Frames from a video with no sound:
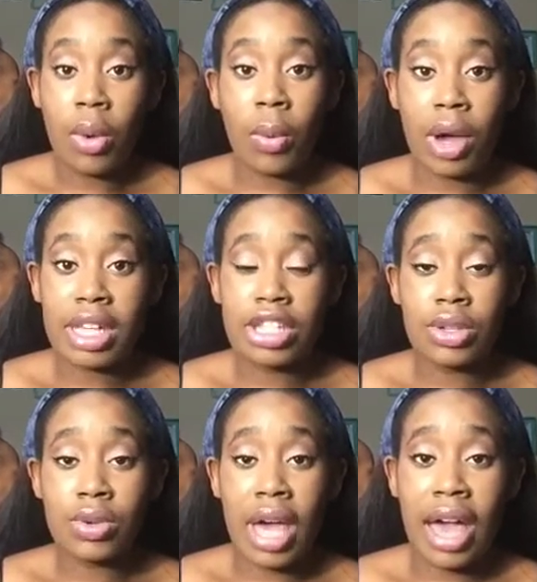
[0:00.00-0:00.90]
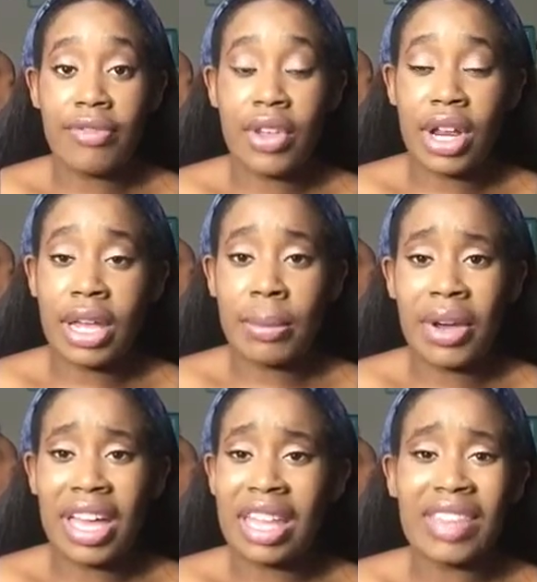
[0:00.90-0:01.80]
want to have their
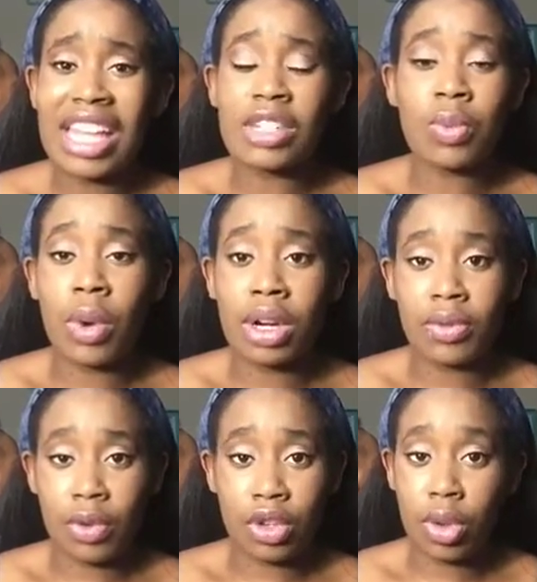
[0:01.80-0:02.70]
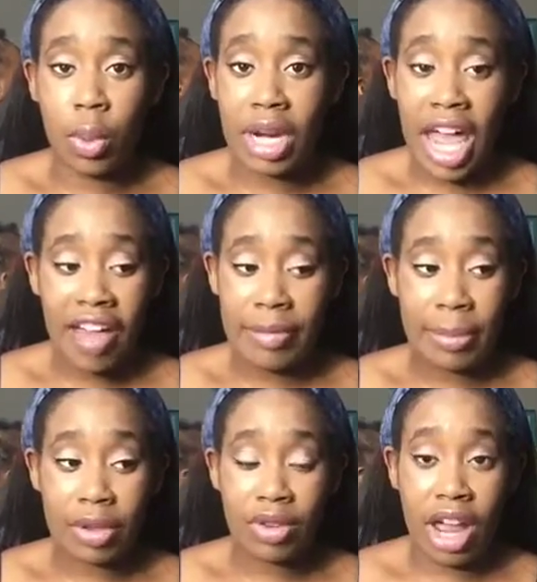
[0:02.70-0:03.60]
input and that's wonderful you want to have
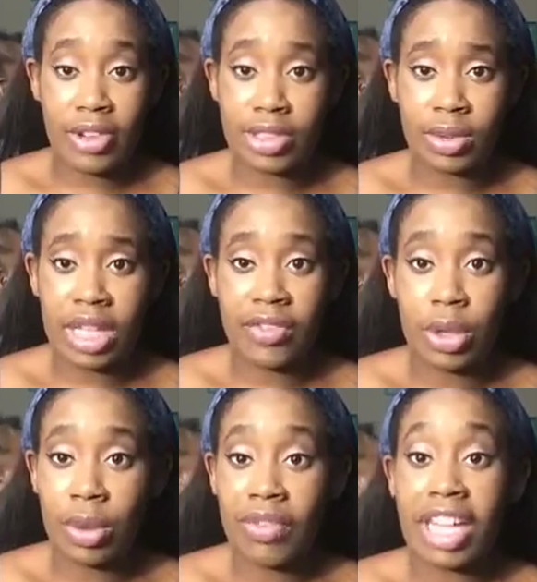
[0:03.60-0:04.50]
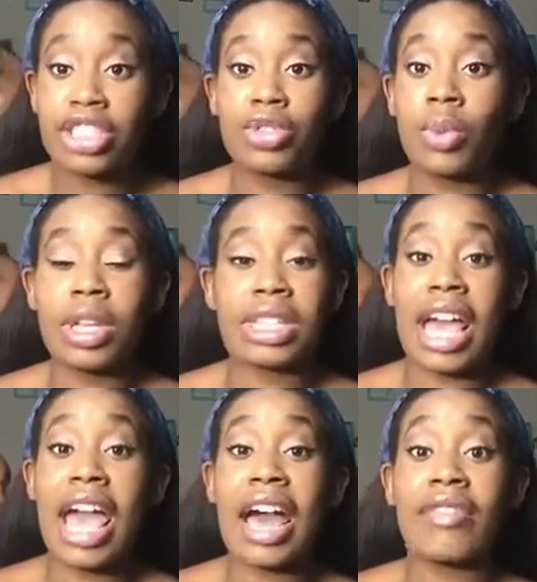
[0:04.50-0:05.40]
people around you giving you advice you want to
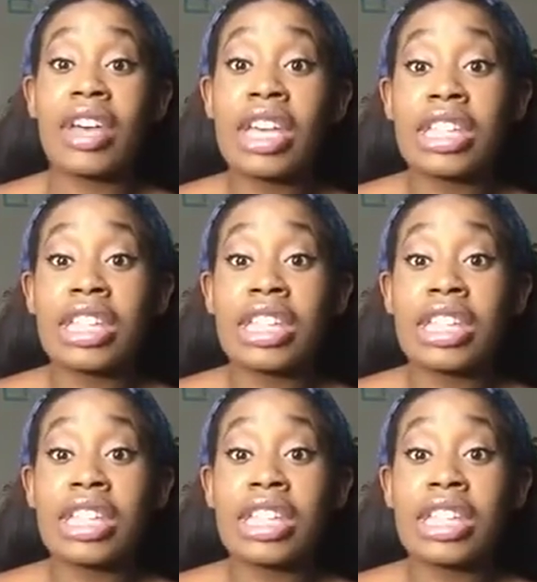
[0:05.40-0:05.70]
have